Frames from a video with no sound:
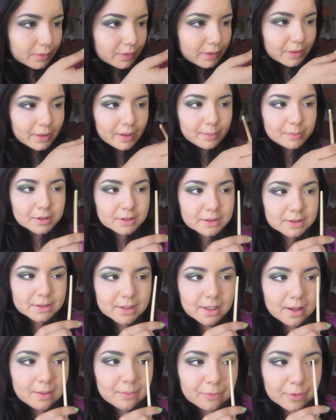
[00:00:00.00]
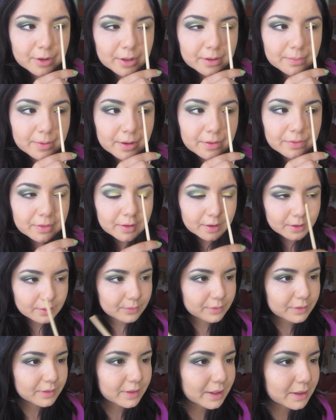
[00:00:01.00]
And I'm going to stop right about there
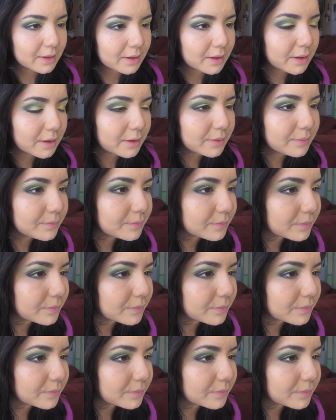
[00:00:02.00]
with that line.